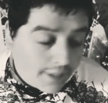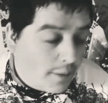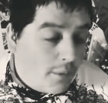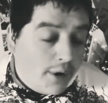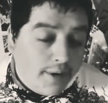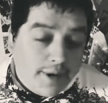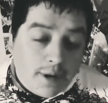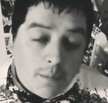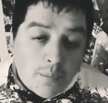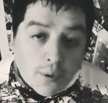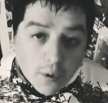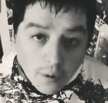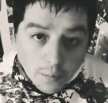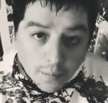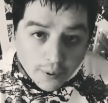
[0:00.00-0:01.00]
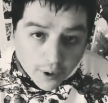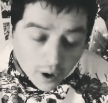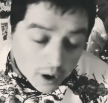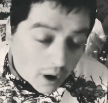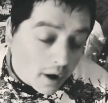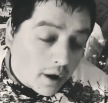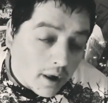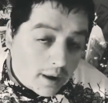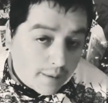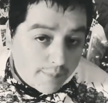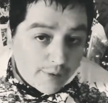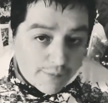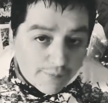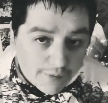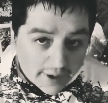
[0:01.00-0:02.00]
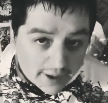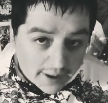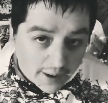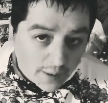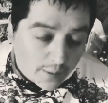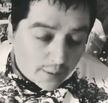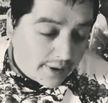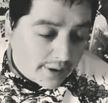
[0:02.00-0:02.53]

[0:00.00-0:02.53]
the most important part of the video